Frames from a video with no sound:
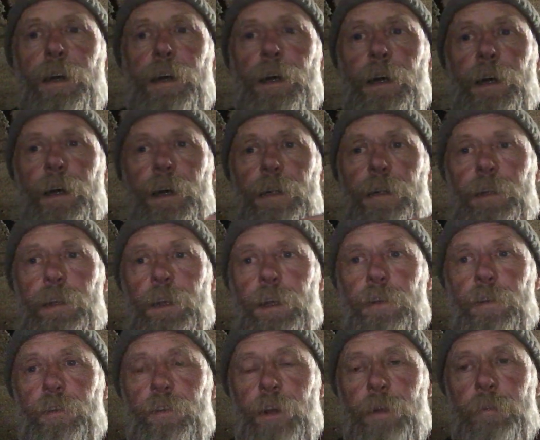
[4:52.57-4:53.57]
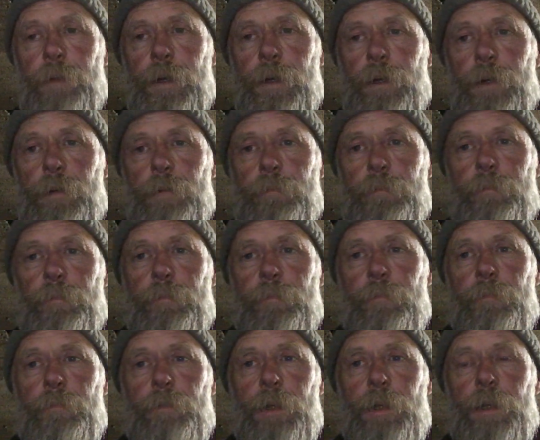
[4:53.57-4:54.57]
and they somehow
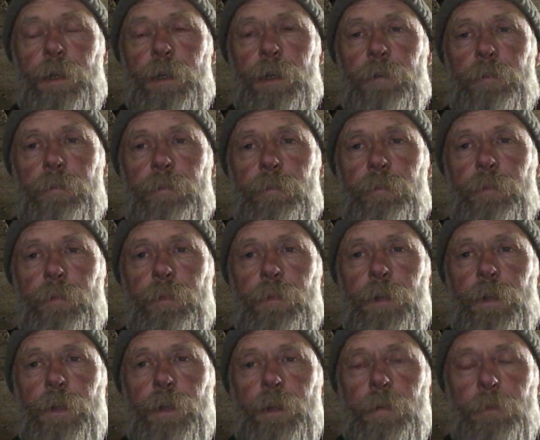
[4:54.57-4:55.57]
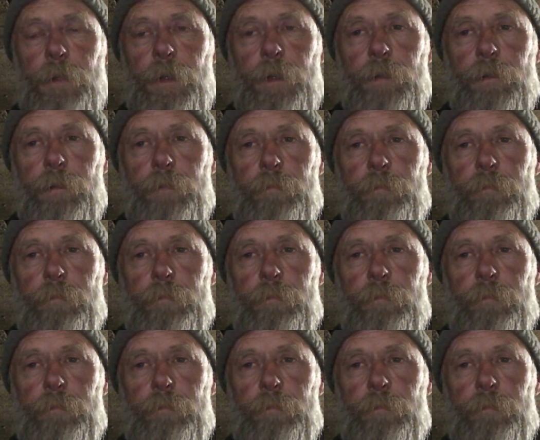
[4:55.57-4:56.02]
meet in the middle.